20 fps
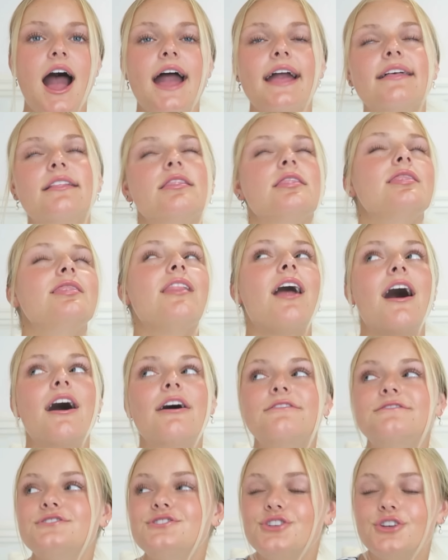I
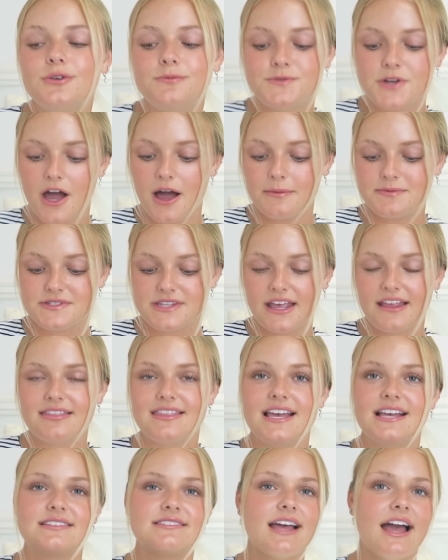love tube tops like
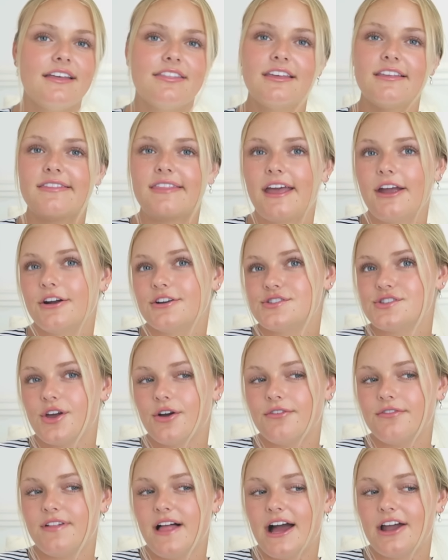this. I think they are
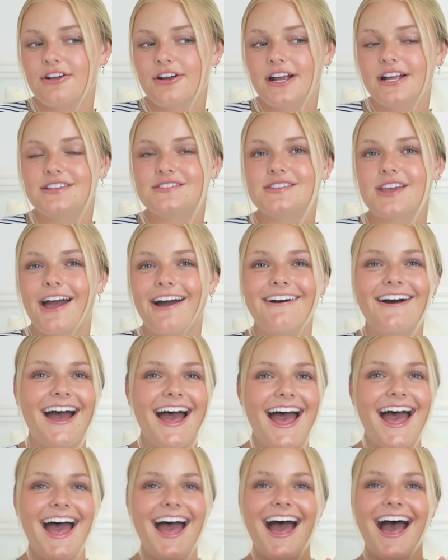so flattering. So
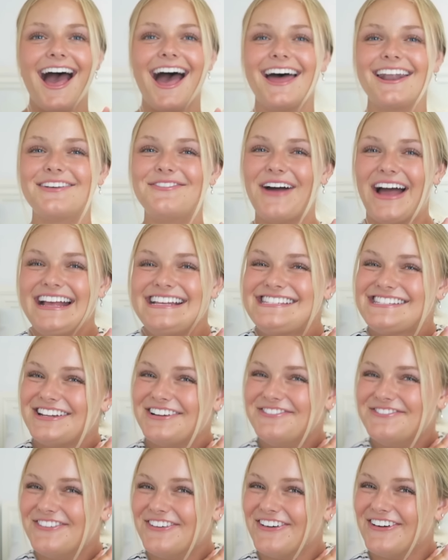had to buy some